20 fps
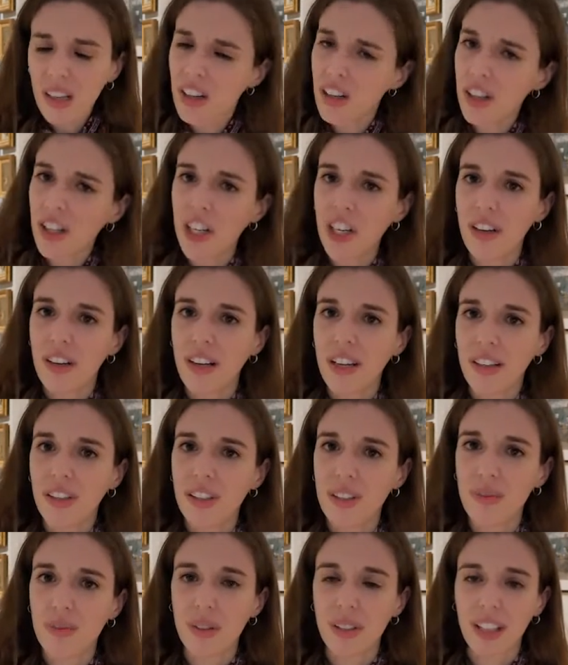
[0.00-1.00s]
Our curator
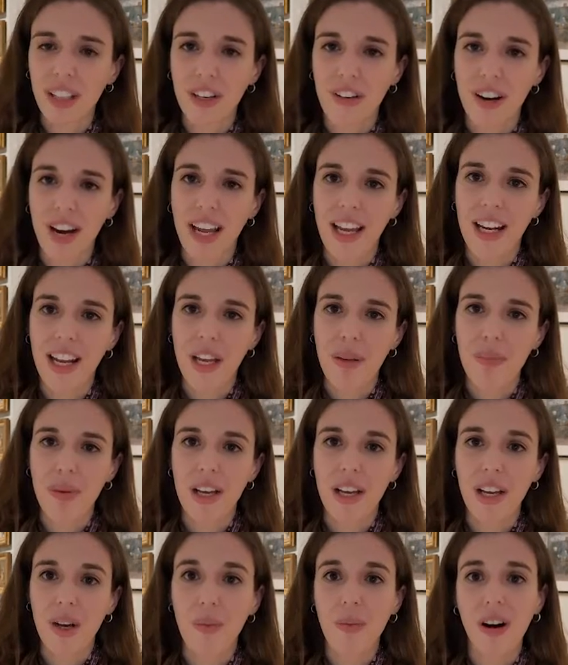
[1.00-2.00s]
is really great at
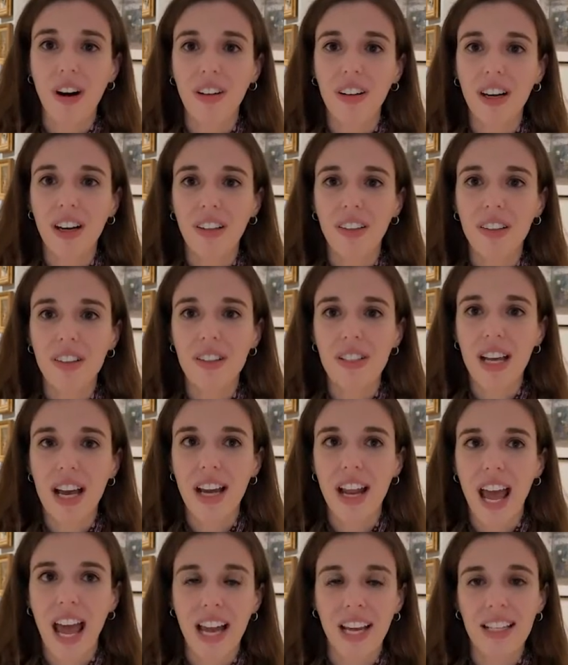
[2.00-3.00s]
picking wall colors
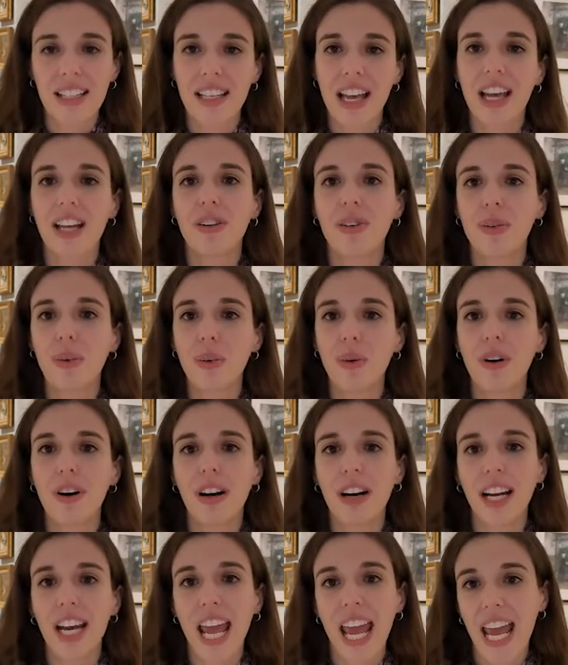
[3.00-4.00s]
that accent
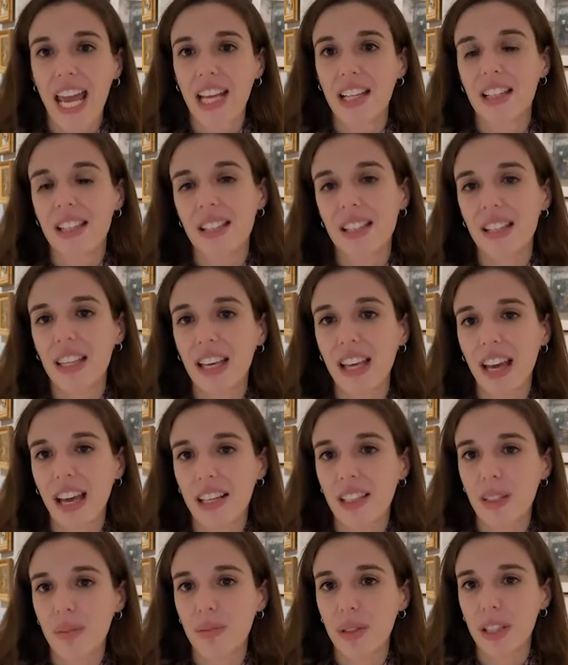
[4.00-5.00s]
or enhance the
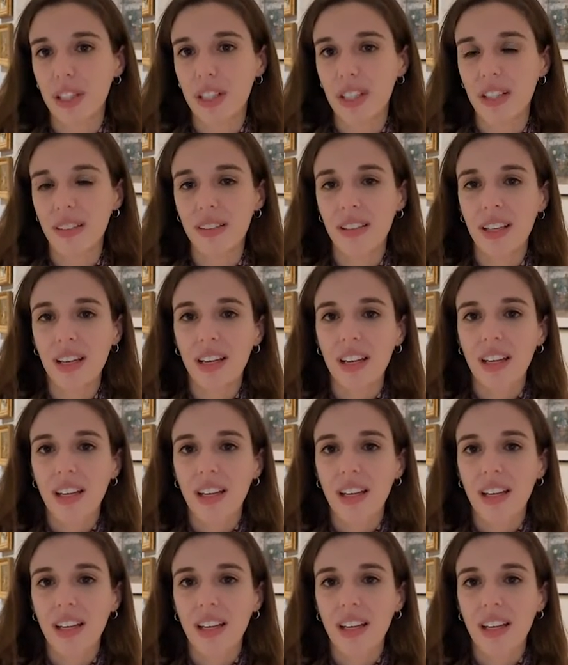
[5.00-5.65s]
exhibition.